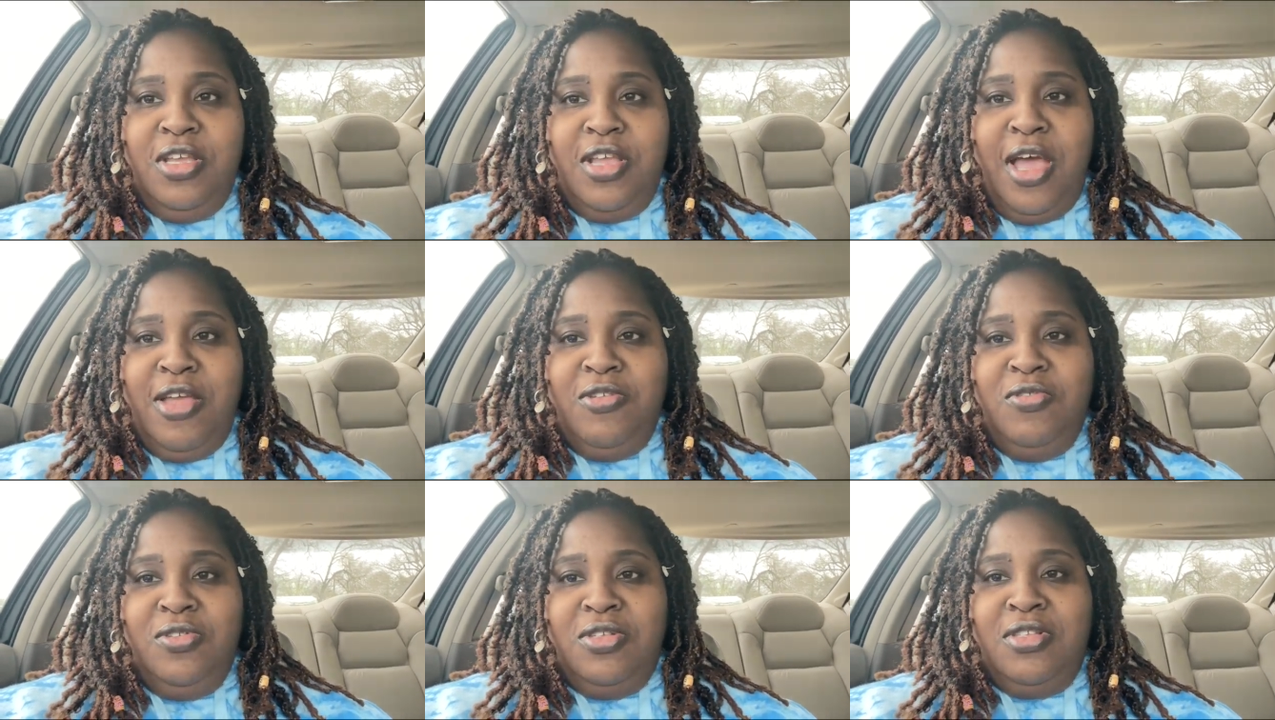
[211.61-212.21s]
I
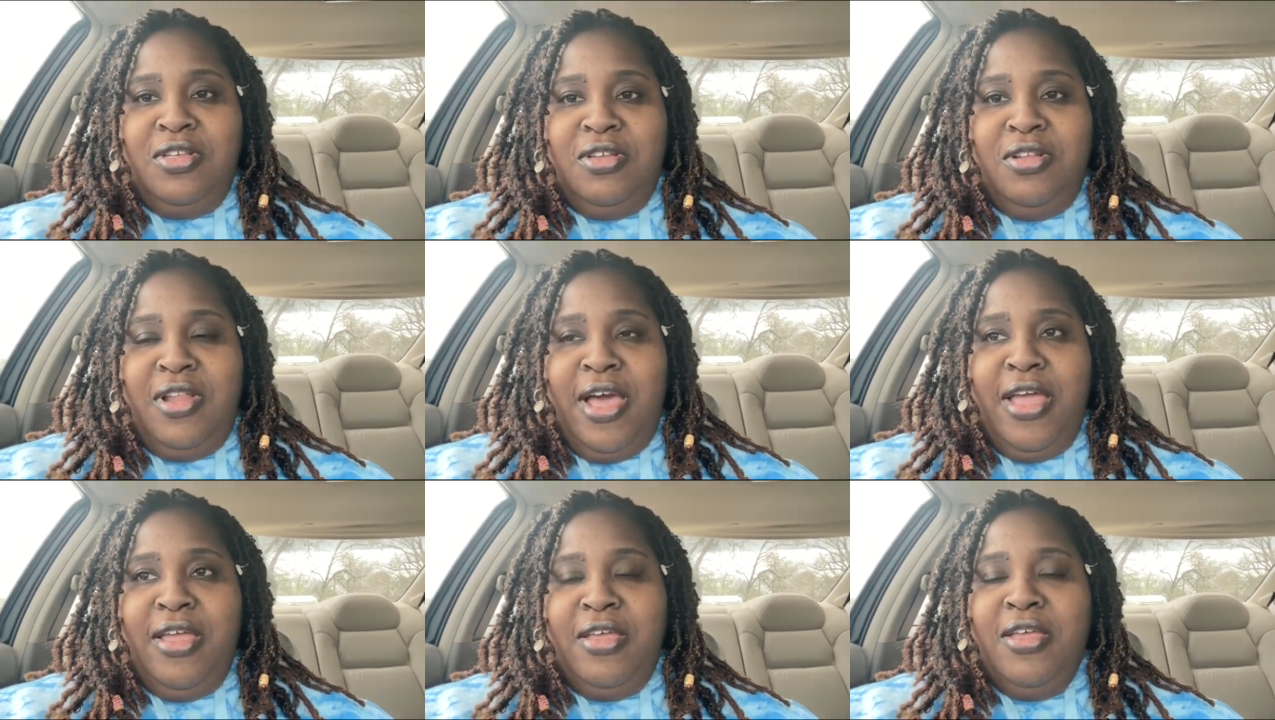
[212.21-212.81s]
used to
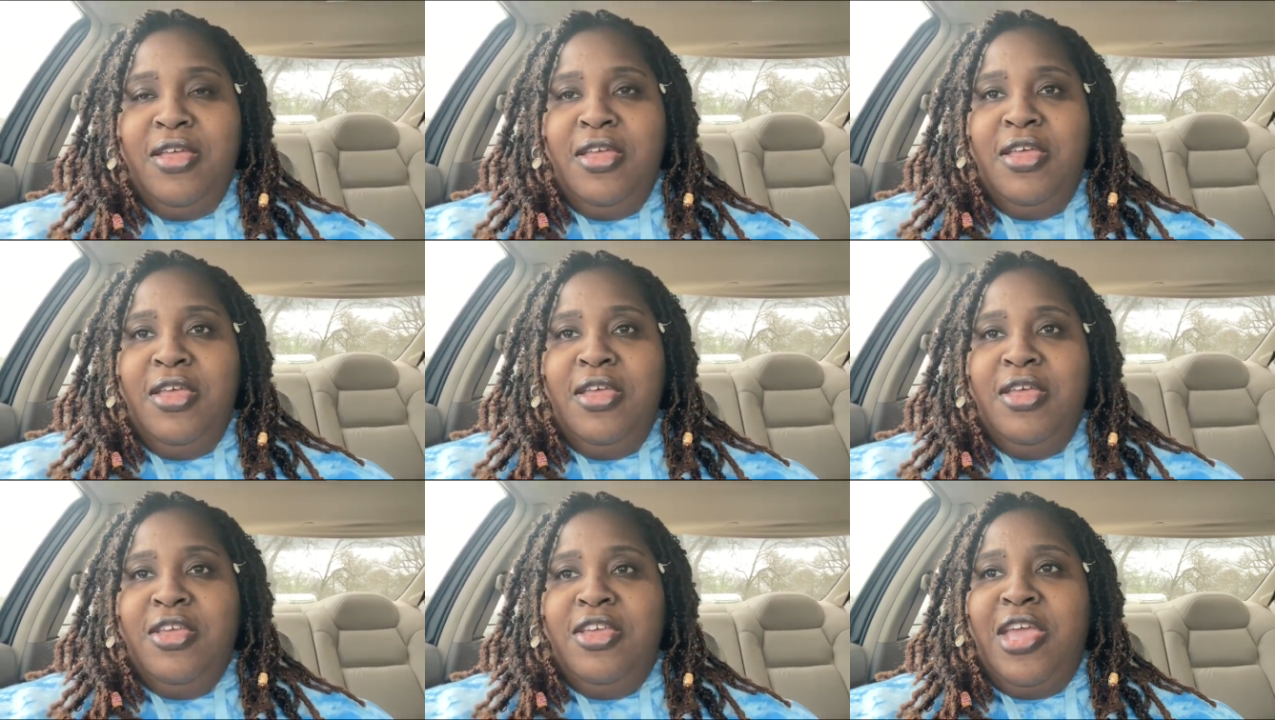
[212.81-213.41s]
like
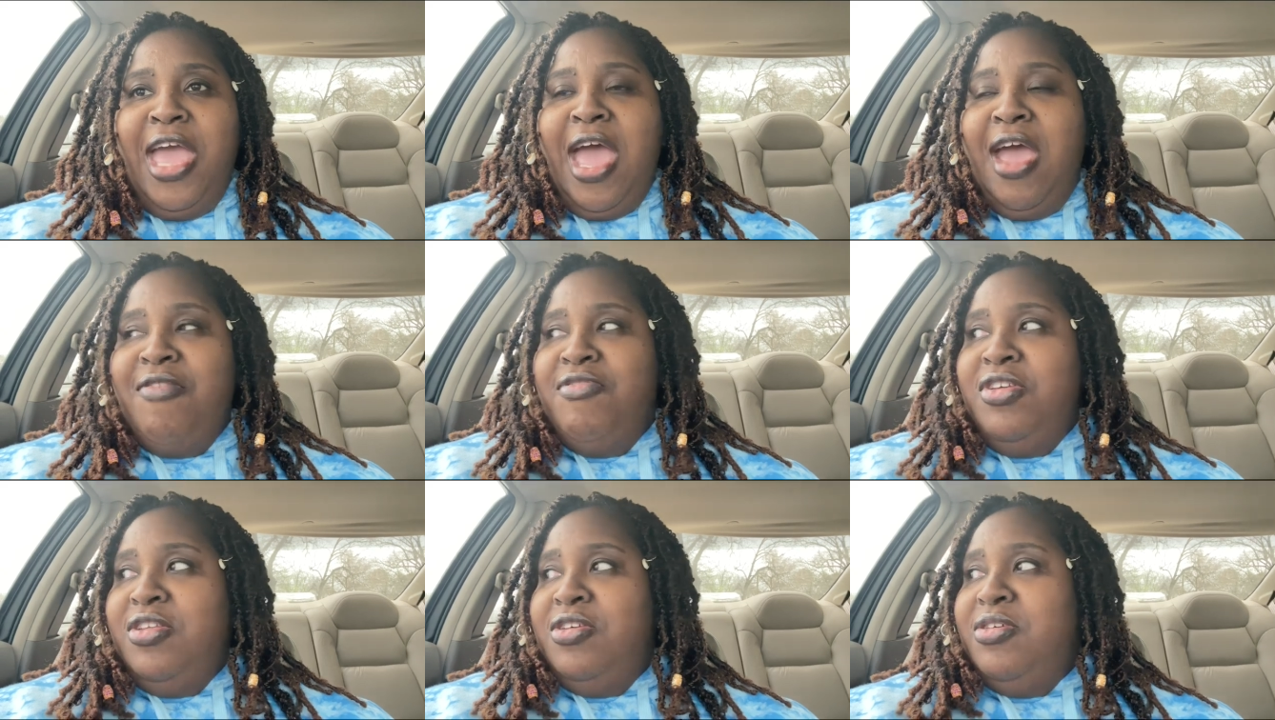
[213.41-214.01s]

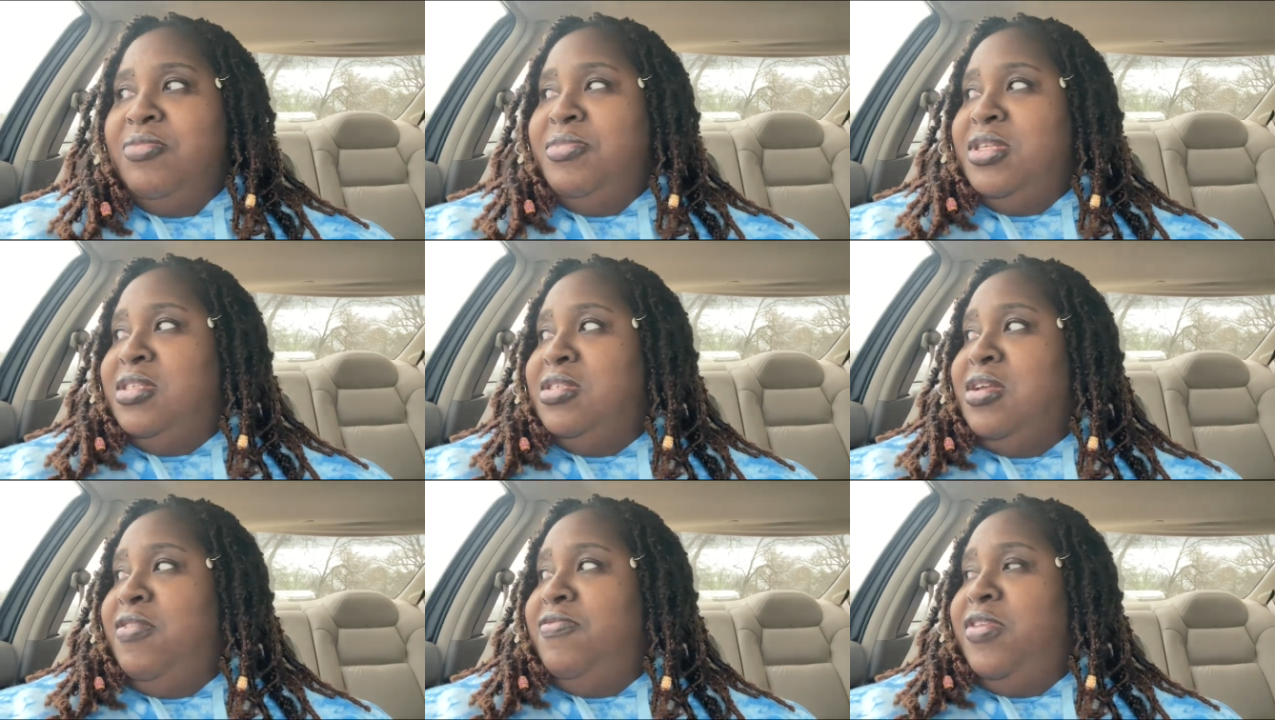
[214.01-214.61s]
carry them and
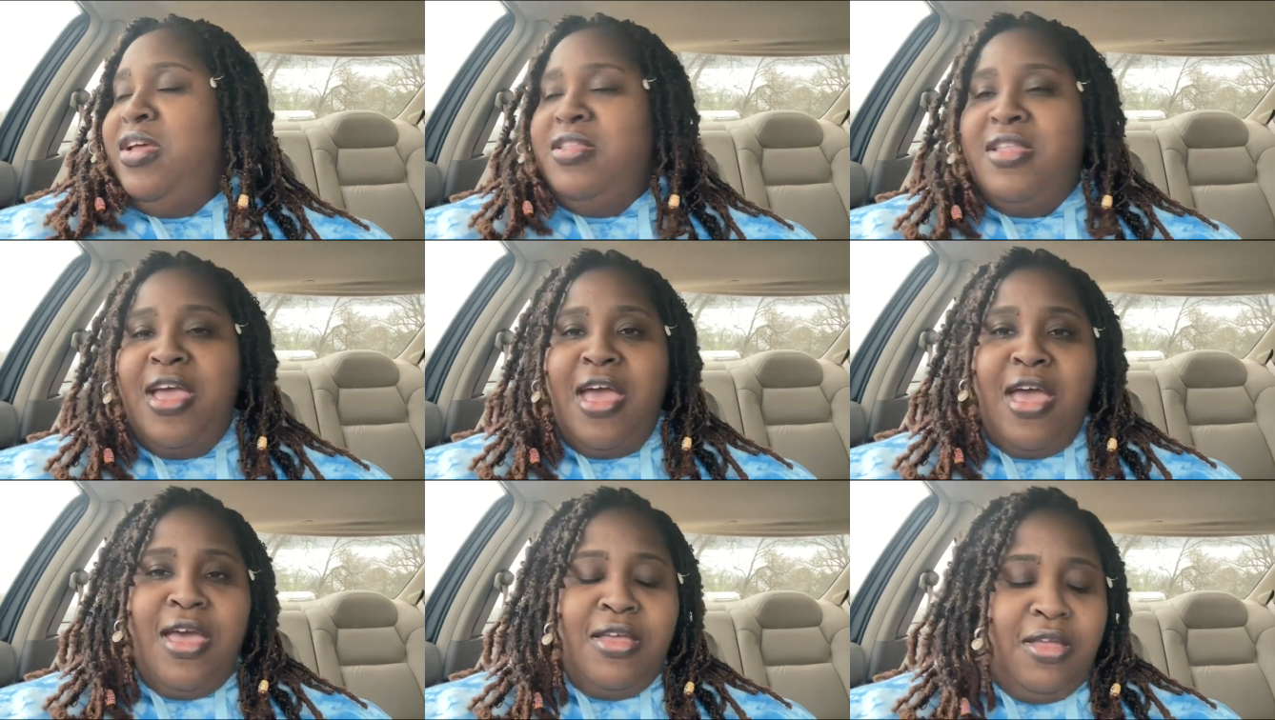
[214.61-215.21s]
stuff like
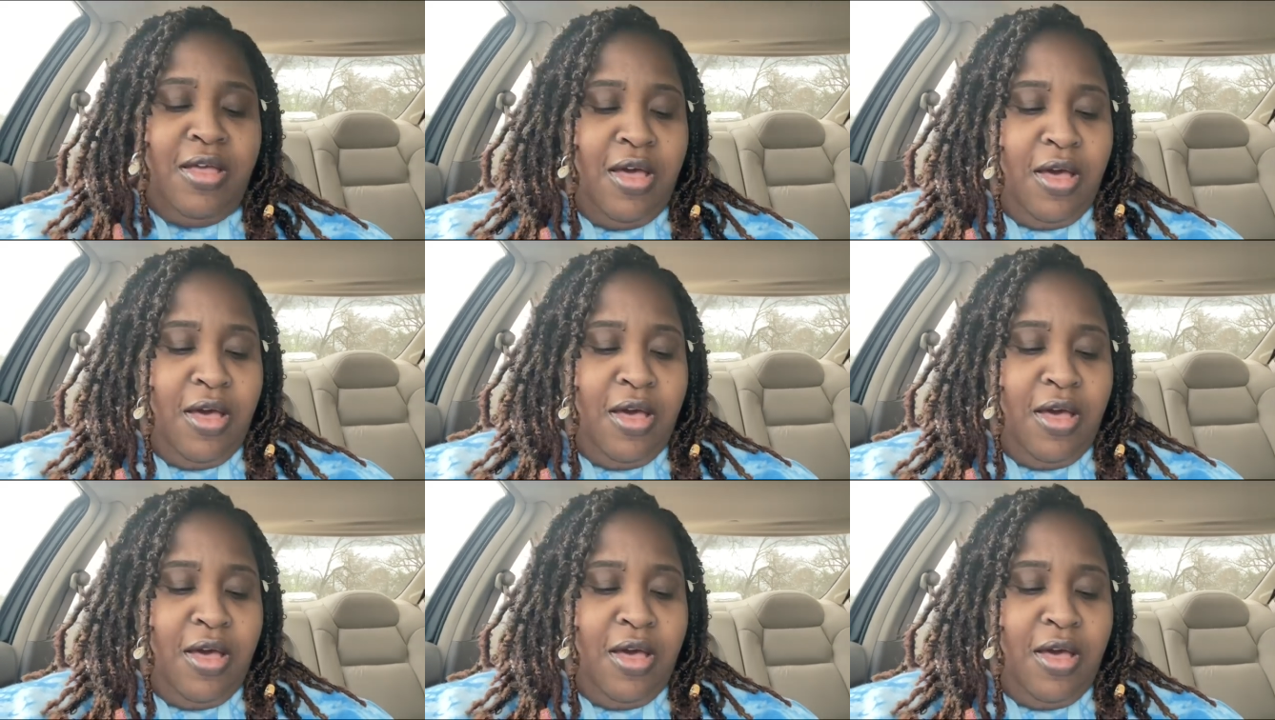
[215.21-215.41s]
that.